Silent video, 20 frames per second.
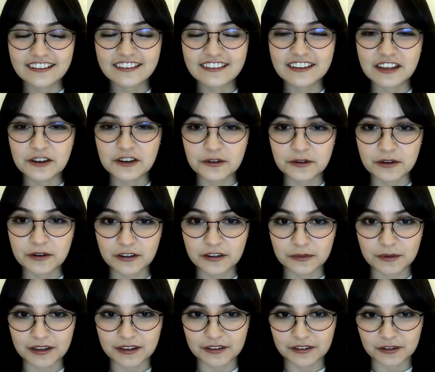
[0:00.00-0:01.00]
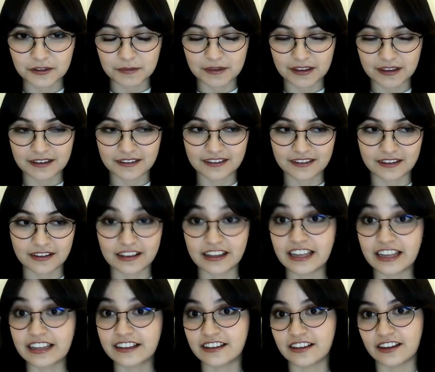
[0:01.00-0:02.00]
It's curious because sometimes
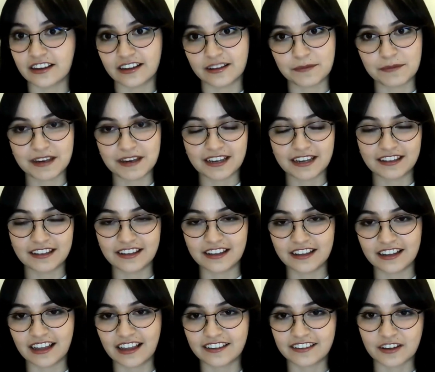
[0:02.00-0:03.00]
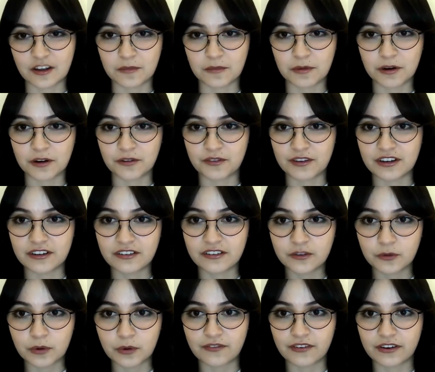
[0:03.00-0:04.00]
lately, I mean, in the last couple of
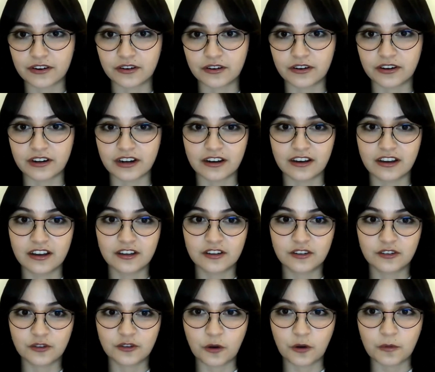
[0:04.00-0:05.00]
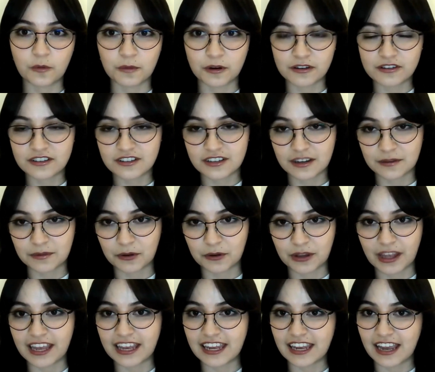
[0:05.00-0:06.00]
years, we've heard so much
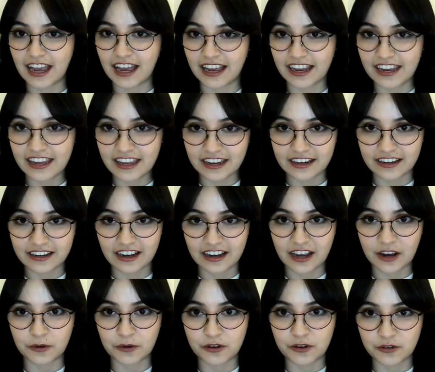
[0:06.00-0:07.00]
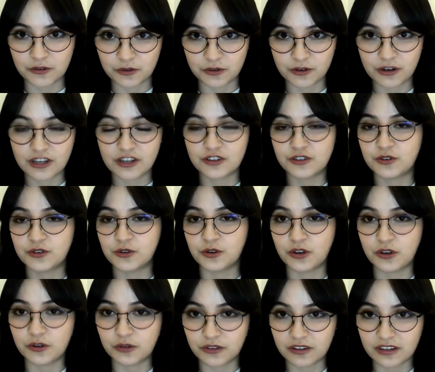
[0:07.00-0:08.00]
about AI and how you
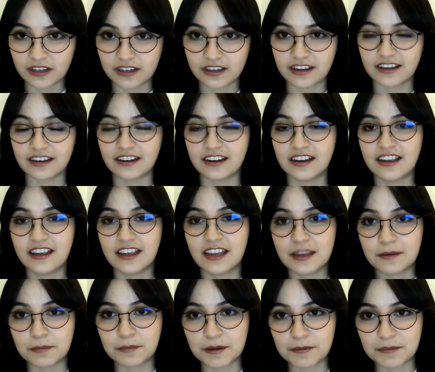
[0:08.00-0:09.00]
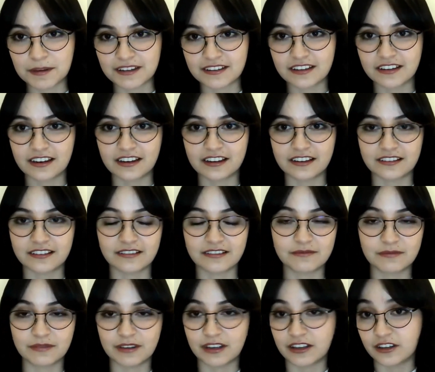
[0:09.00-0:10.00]
should use it and implement it
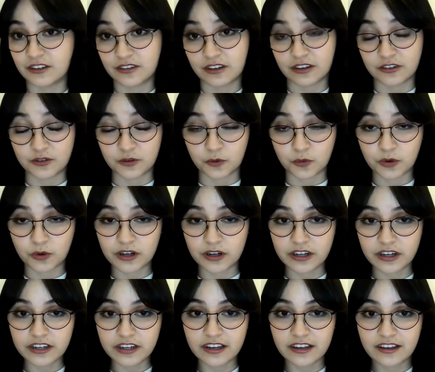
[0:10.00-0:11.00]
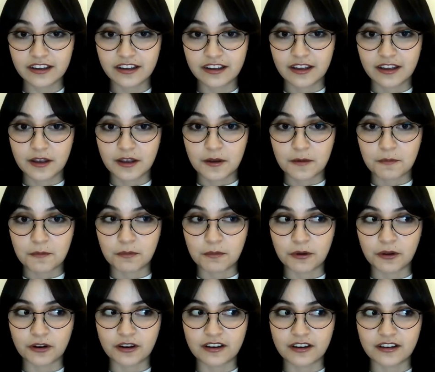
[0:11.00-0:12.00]
in your work,
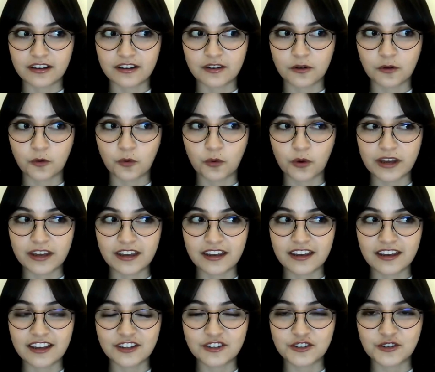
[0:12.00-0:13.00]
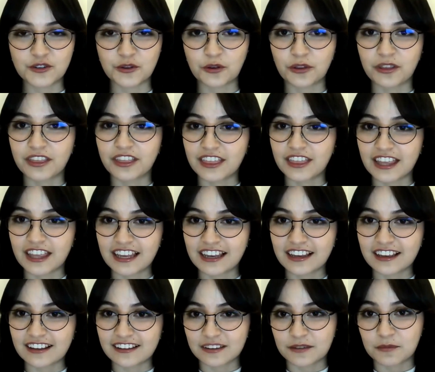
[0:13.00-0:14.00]
but we don't
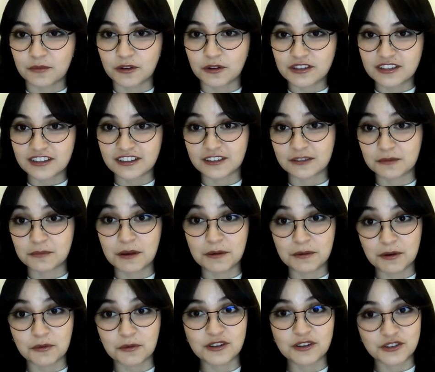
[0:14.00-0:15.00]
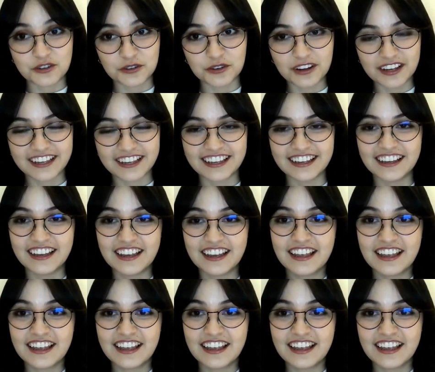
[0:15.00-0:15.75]
think as much as maybe we should